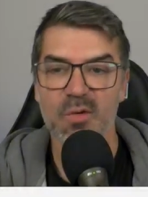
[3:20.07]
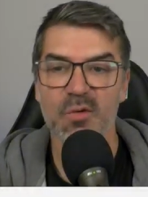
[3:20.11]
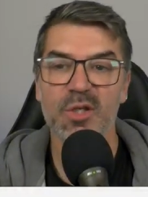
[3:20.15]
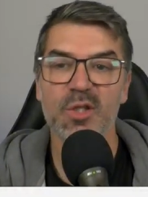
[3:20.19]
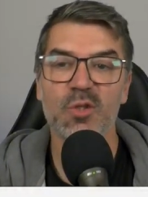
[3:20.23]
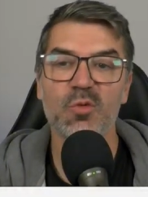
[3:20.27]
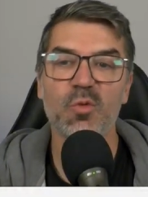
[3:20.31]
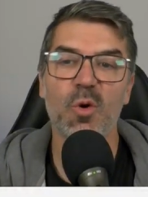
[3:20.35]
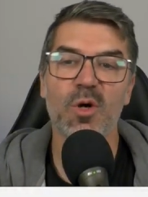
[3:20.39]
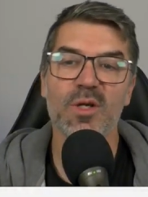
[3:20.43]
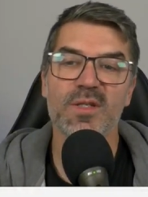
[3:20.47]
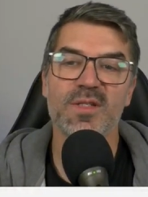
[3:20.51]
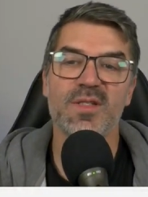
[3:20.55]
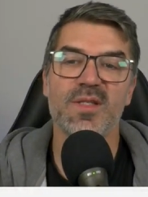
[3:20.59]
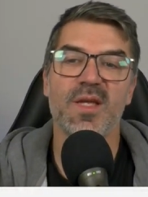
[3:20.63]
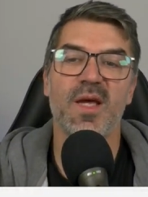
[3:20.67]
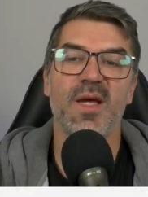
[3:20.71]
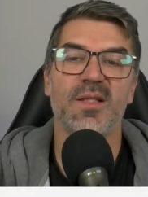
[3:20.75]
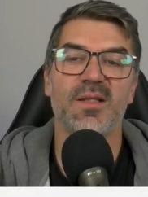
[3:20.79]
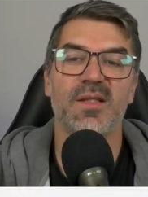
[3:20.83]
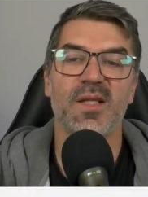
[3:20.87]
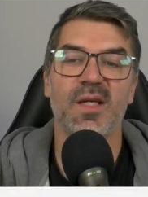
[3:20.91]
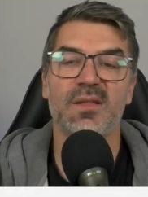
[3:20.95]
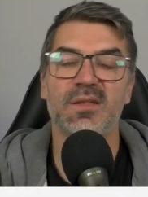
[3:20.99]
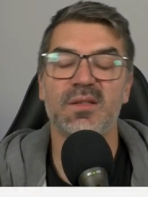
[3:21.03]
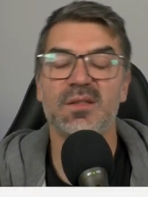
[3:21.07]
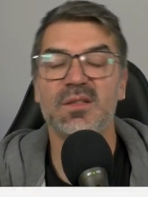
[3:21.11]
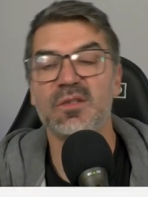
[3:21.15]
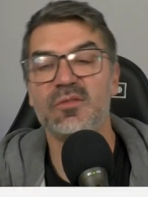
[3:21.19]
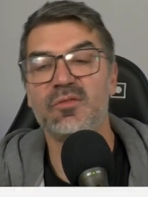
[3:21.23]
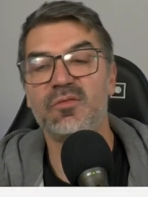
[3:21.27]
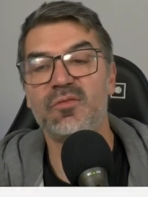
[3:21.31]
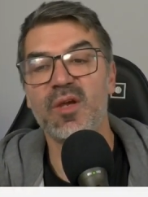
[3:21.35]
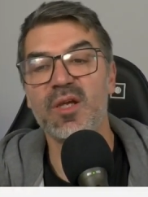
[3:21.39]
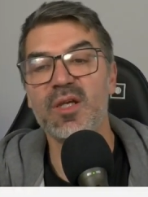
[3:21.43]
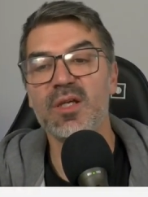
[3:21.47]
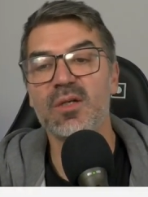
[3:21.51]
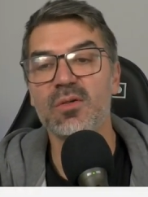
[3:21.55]
it was said that the
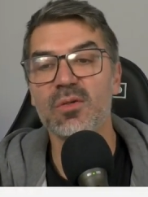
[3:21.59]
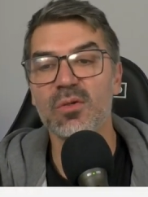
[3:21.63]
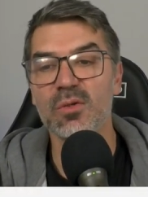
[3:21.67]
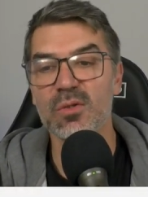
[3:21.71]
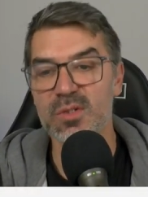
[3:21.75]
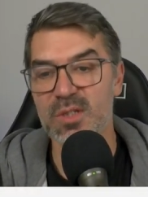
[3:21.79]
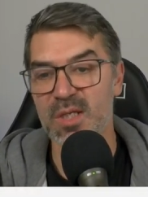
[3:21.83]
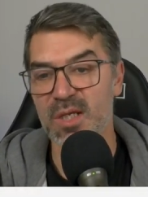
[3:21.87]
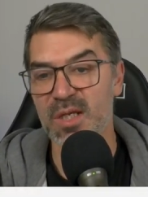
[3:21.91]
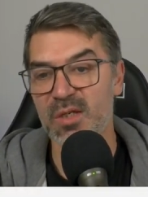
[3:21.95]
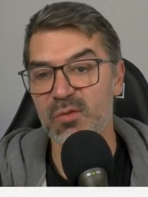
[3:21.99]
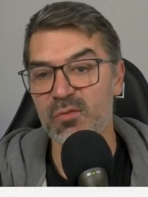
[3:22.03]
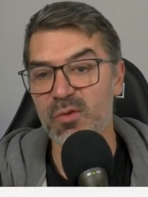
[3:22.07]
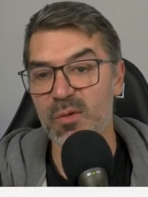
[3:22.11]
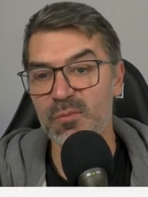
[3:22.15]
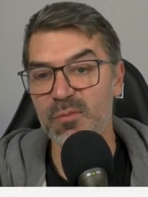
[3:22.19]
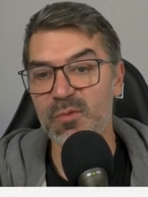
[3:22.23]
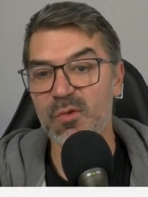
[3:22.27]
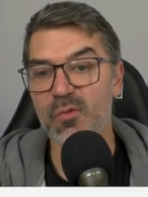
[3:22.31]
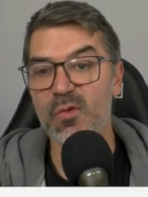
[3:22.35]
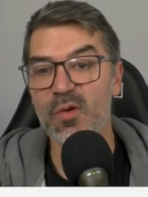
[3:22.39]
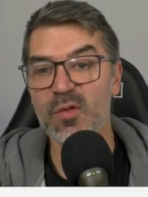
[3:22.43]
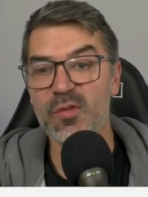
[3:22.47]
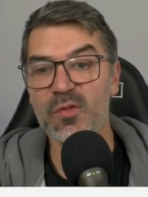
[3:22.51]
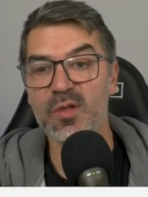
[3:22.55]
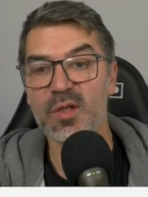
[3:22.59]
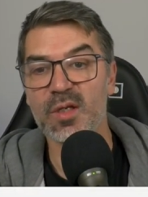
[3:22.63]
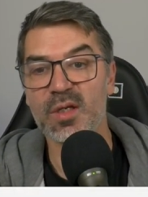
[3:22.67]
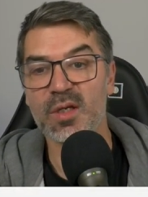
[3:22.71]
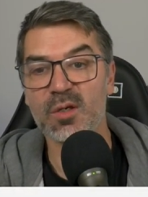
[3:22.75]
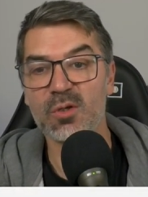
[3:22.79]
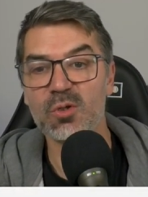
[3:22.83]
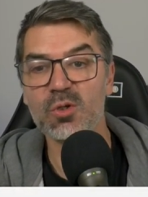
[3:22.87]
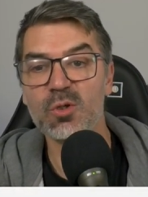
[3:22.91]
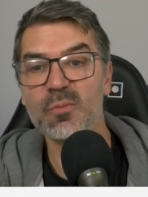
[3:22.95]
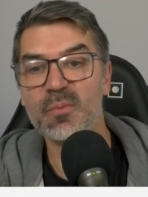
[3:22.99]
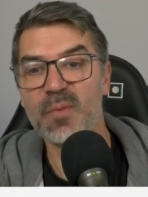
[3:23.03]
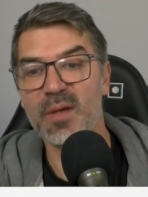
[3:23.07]
vehicles equipped with the
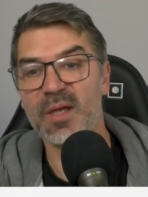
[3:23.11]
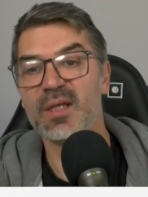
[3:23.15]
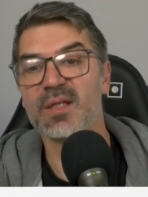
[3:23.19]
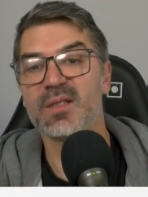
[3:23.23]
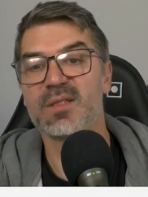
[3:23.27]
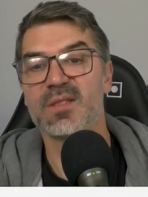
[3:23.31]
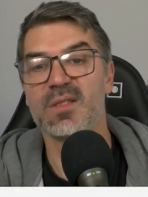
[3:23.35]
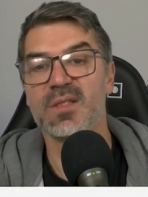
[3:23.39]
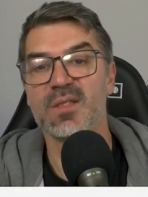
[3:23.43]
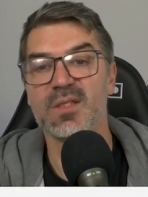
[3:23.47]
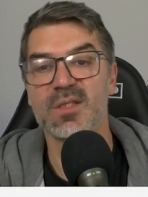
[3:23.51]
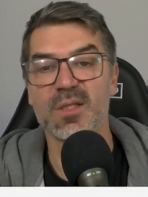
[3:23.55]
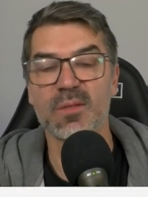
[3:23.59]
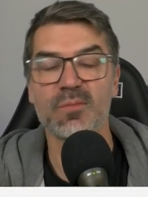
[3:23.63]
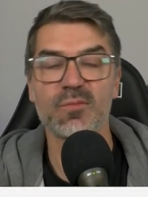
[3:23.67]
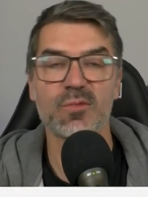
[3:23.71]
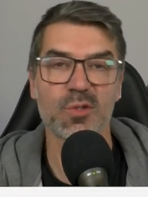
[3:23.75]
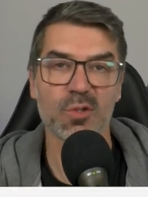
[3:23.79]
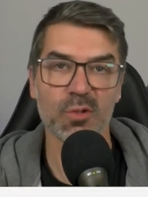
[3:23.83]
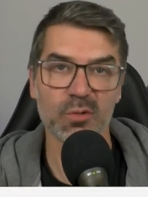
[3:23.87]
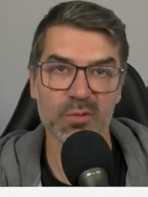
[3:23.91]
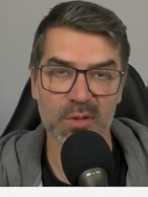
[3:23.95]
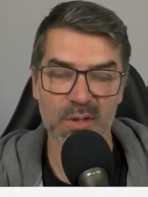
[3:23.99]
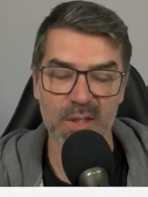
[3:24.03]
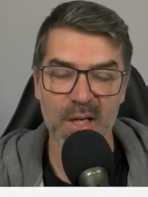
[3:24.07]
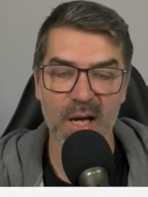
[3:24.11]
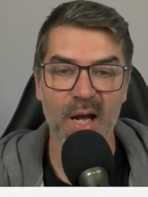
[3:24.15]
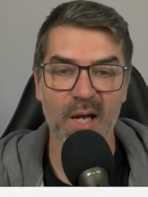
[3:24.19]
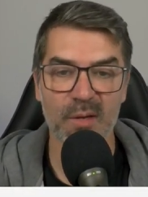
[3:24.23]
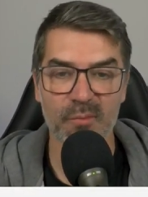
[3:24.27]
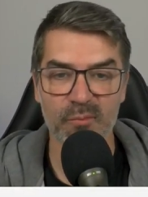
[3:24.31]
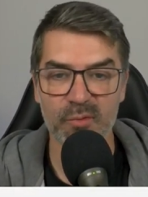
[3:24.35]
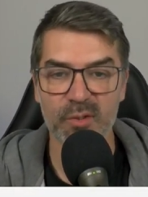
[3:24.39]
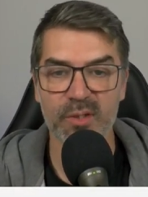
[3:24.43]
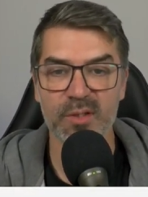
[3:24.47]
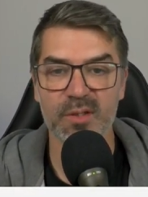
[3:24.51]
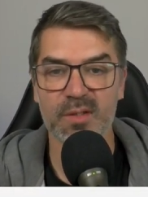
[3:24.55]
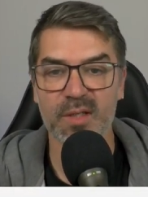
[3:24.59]
XPeng system, so the
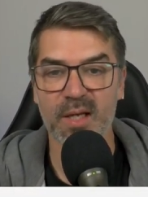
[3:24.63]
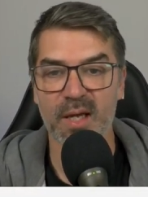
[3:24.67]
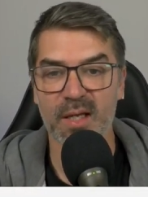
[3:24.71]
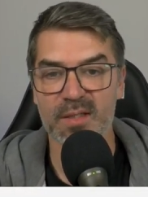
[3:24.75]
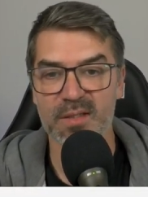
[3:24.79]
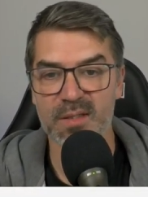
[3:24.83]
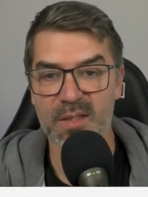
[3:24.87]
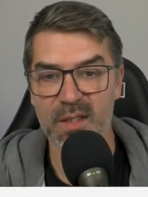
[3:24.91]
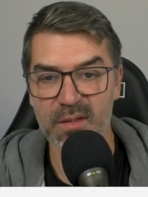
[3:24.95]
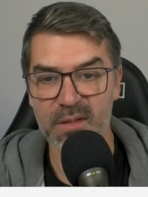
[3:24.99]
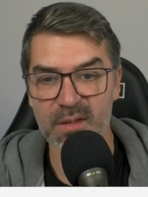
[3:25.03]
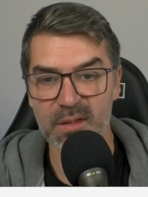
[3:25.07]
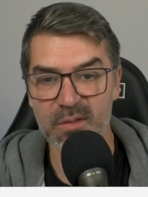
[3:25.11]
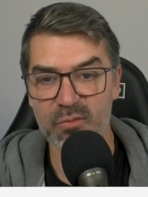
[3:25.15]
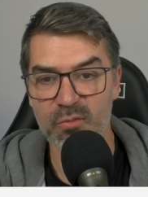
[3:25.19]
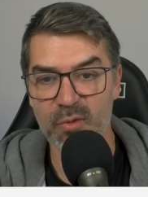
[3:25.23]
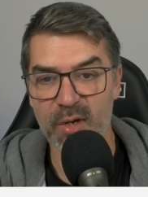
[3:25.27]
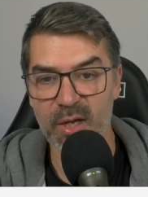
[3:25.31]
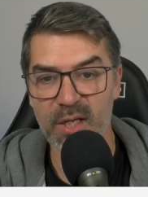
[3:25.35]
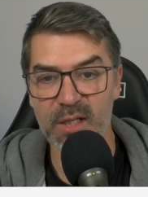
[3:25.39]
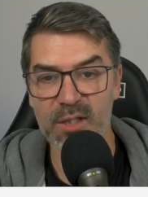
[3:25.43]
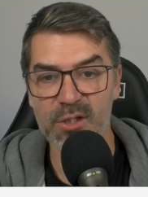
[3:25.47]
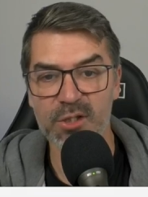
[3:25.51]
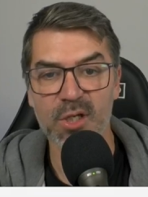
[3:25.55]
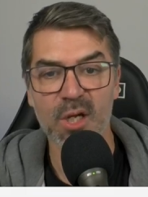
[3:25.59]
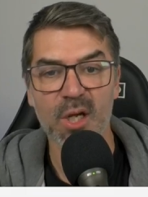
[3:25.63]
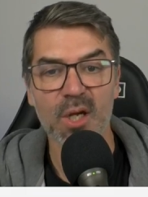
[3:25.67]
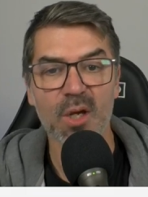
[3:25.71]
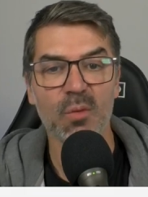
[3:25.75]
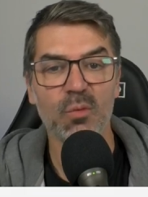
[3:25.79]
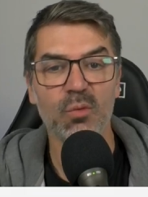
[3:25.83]
hybrid extended range,